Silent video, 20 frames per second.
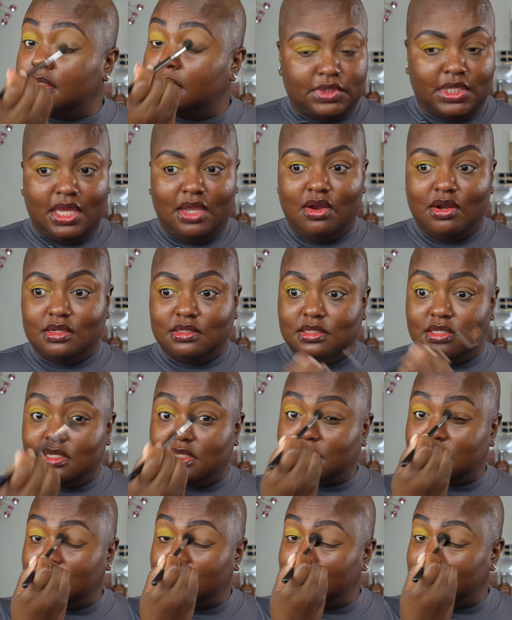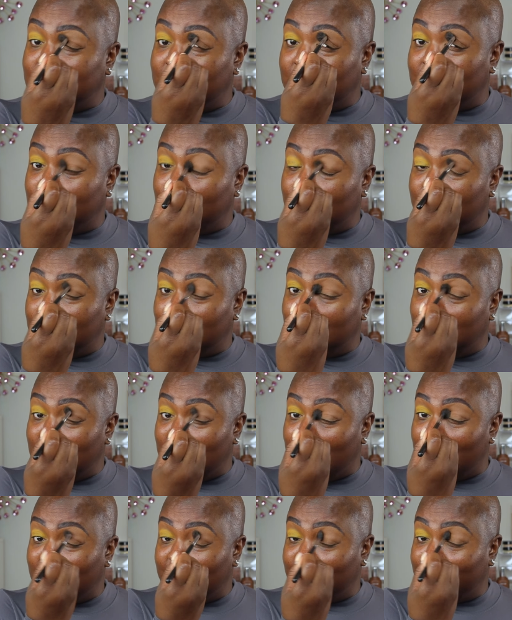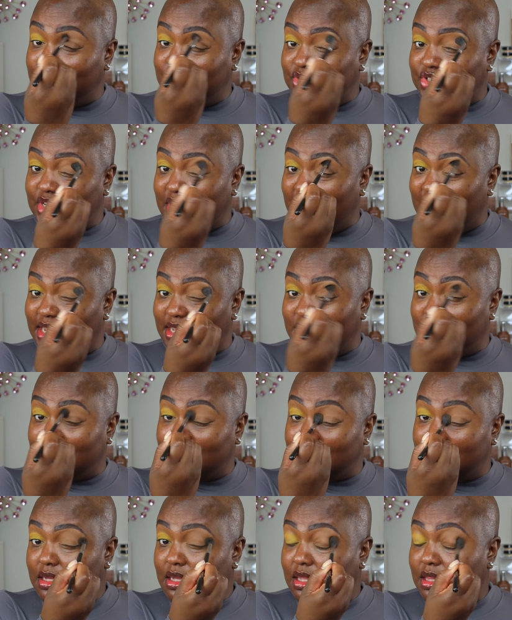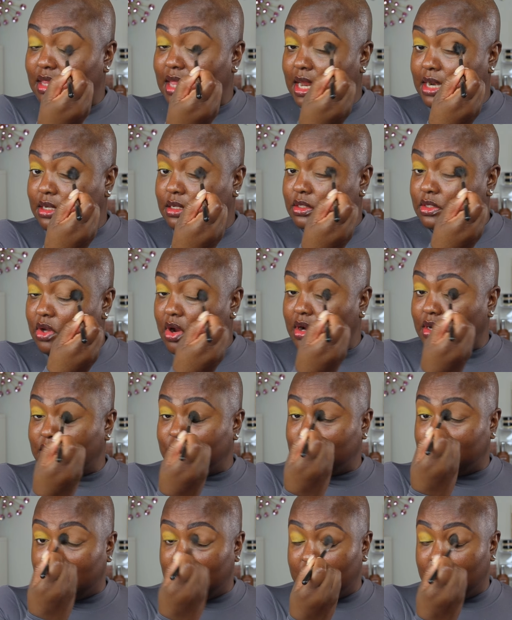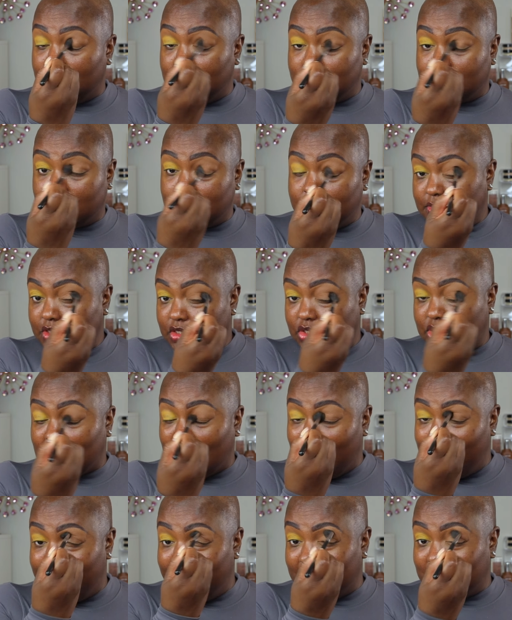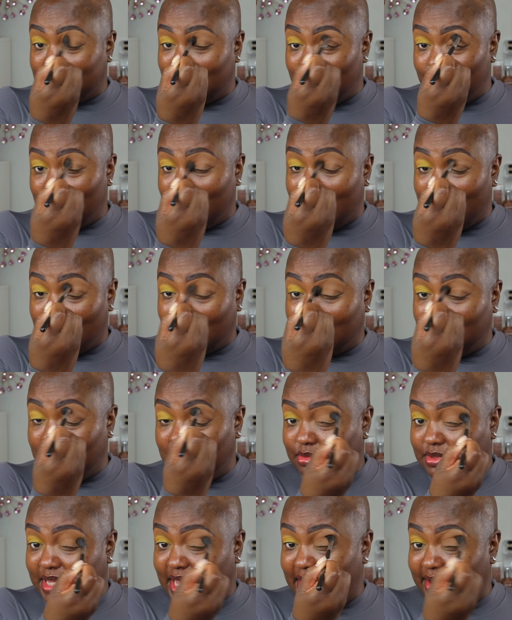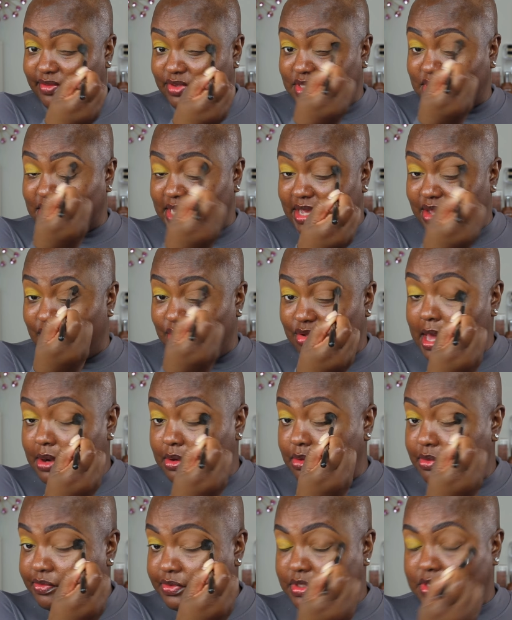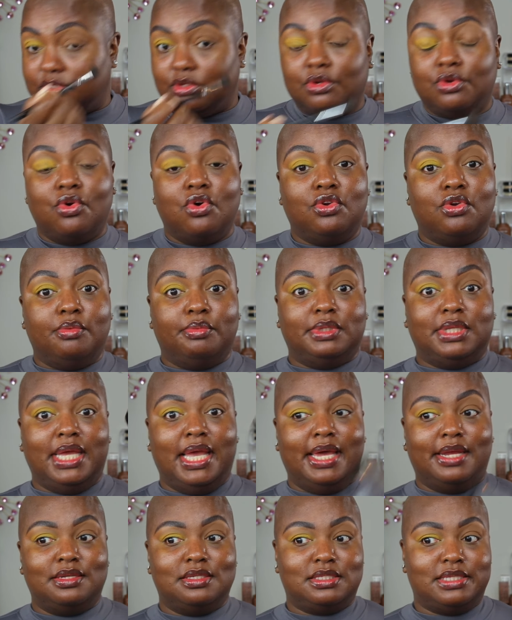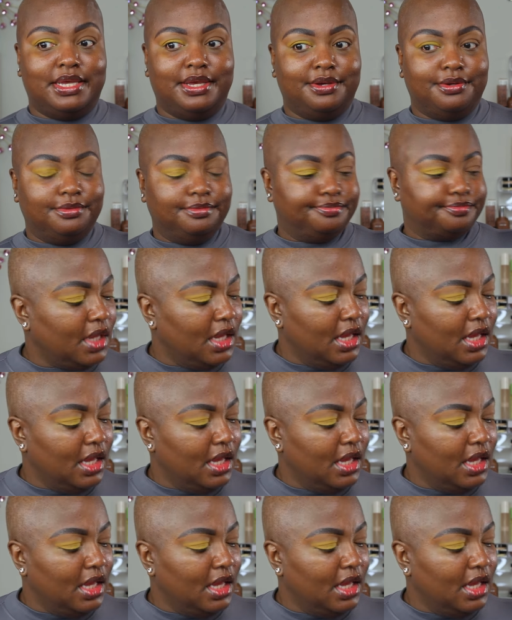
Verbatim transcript: They are discontinuing a lot of the shades, a lot of the darker shades. So I picked up what I could. They have a sale. I don't know if it's still going on, but they had a sale.